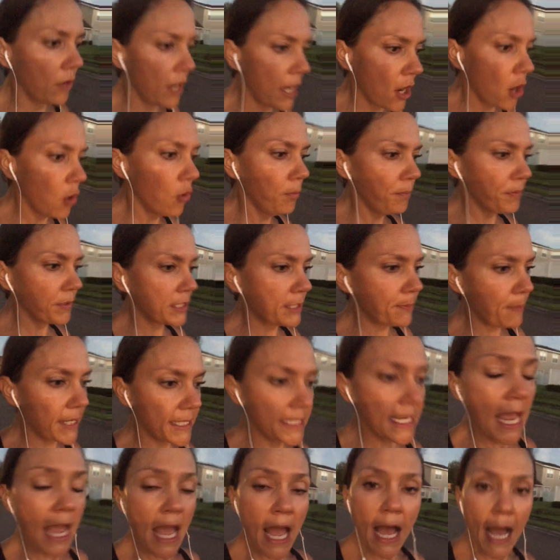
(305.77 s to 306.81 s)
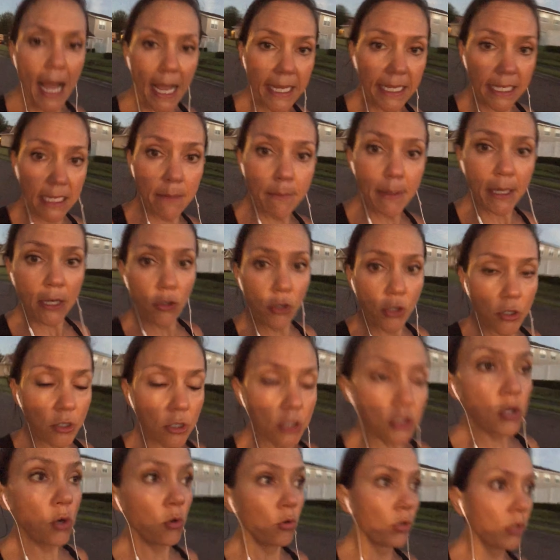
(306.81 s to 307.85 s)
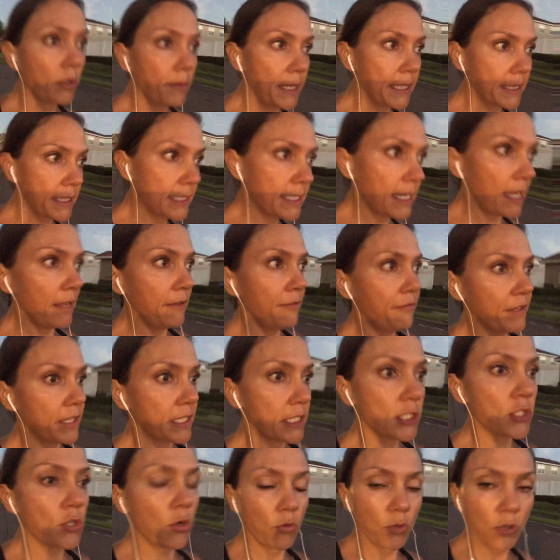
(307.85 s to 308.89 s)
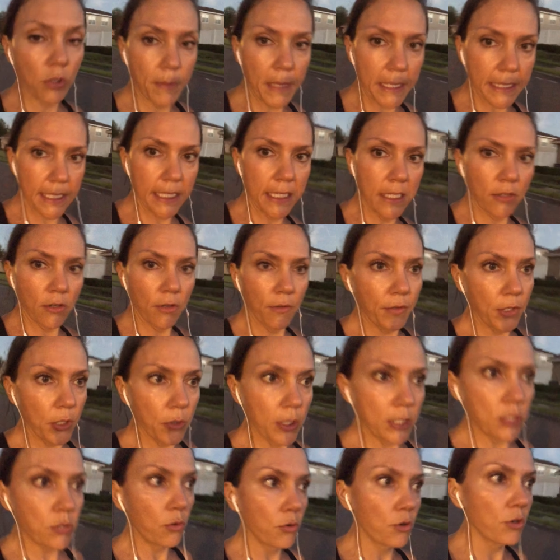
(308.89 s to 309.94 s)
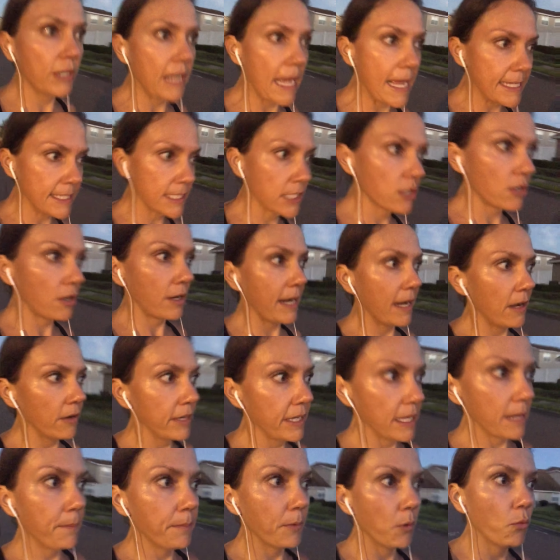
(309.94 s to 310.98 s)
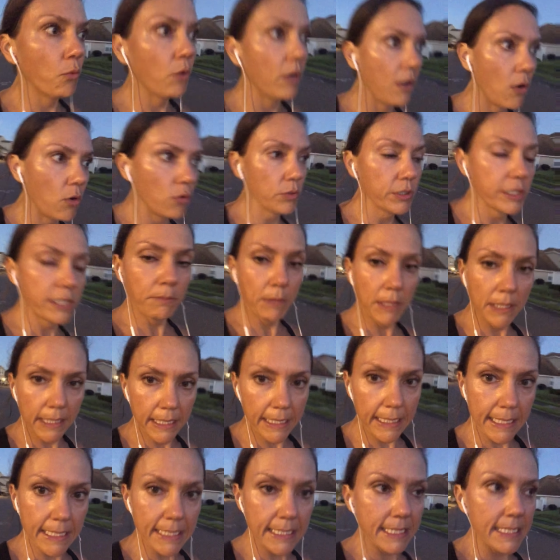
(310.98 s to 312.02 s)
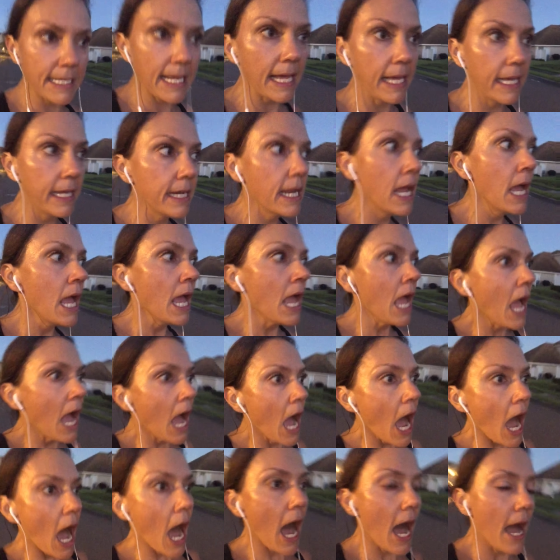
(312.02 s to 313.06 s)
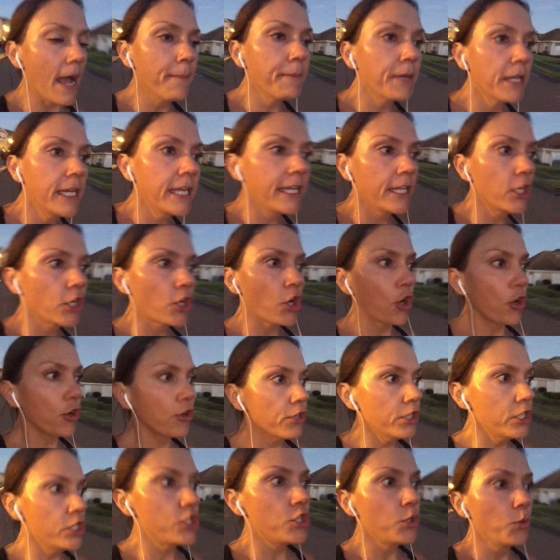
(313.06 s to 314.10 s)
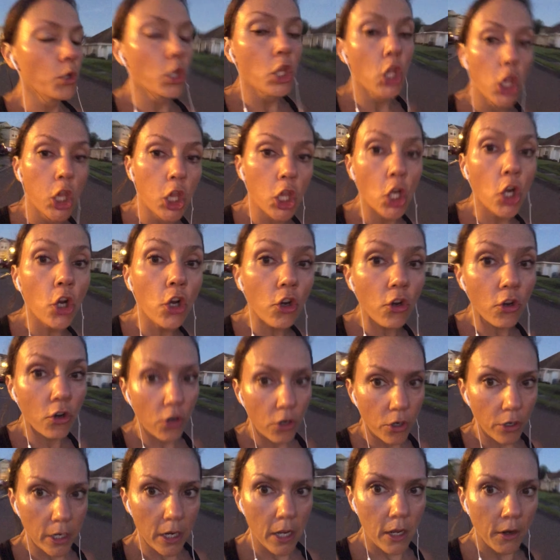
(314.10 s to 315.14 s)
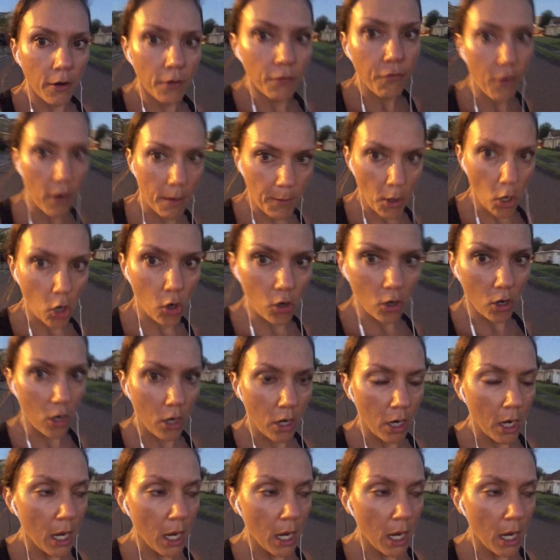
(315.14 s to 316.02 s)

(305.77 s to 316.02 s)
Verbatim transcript: I hope that's best. I emailed her, told her about the Diet Fix, told her about the interview. I told her it hasn't gone out yet, but what ultimately he said. I'm going to encourage you, learn from her.